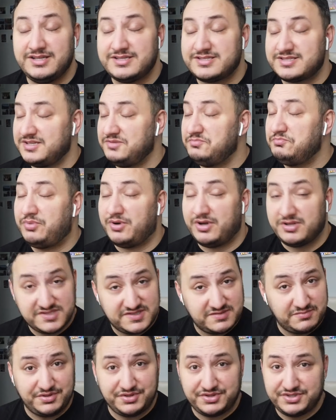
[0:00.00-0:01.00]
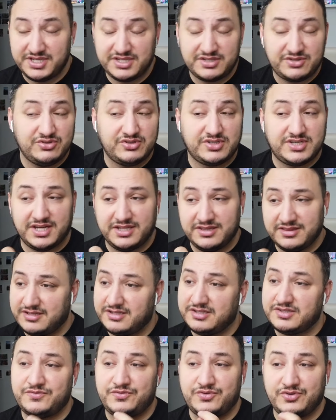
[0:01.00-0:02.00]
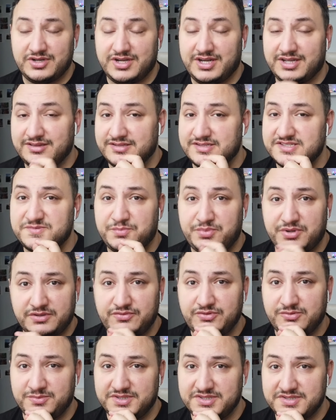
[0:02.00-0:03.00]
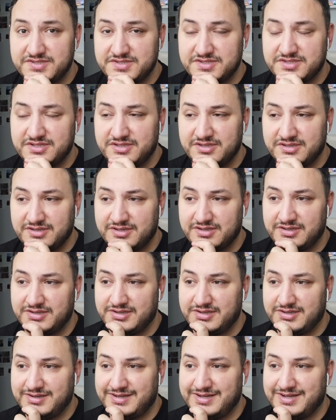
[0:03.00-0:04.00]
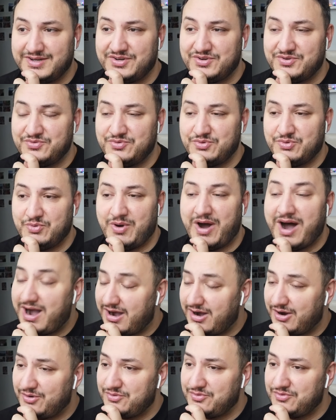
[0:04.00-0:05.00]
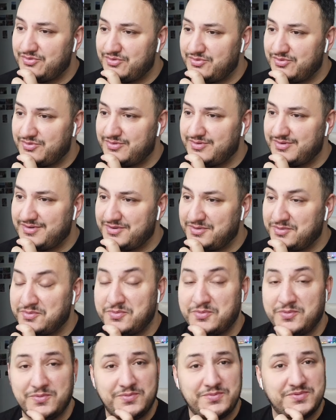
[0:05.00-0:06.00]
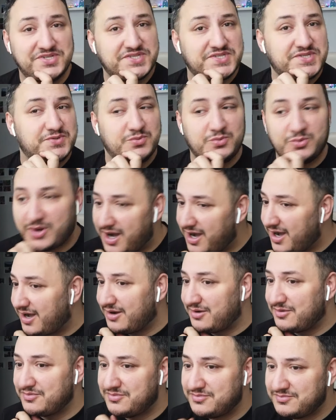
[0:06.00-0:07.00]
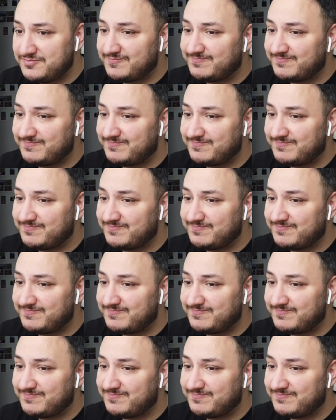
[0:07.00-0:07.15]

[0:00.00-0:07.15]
It's impossible that you cannot forget this performance. Wow. Just wow.